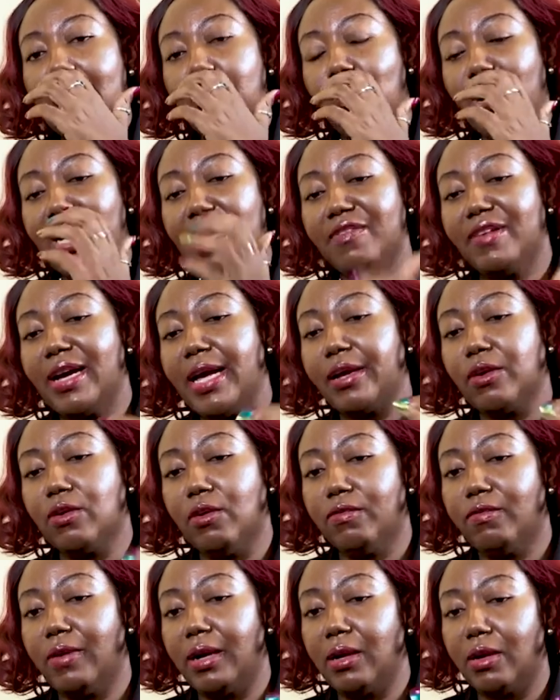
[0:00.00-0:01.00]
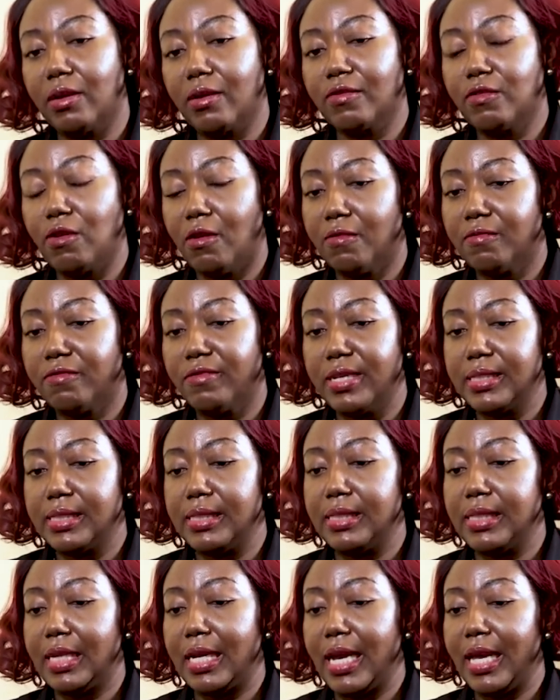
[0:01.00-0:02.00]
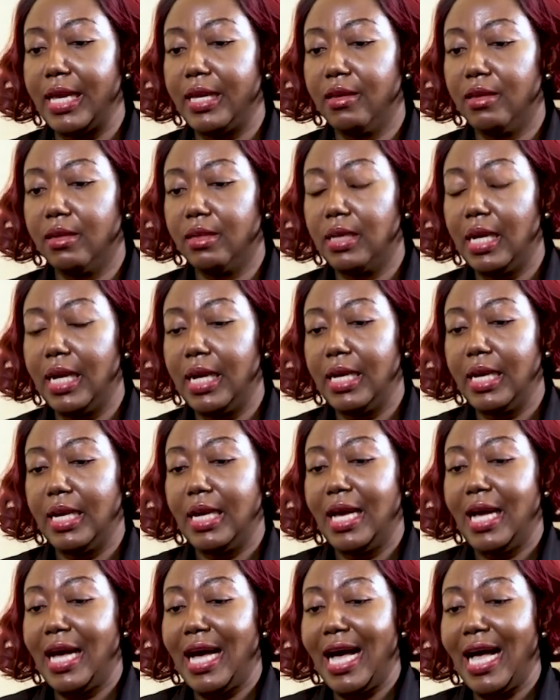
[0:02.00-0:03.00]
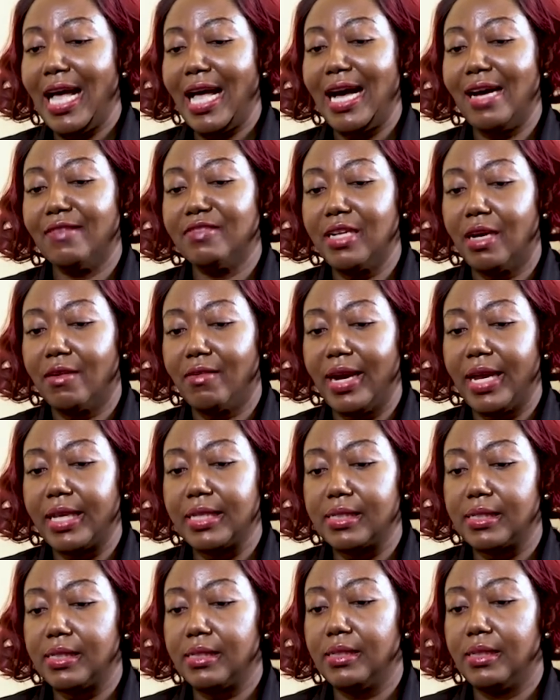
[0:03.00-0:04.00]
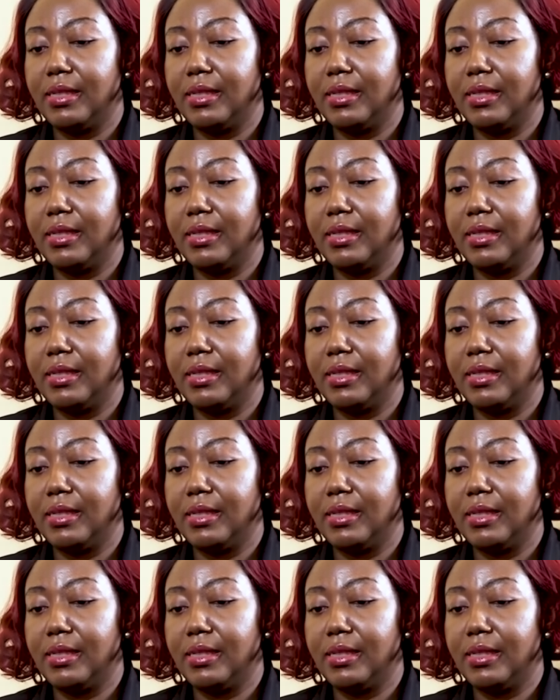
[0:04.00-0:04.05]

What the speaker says: Whenever I go for a lot of conferences and I have direct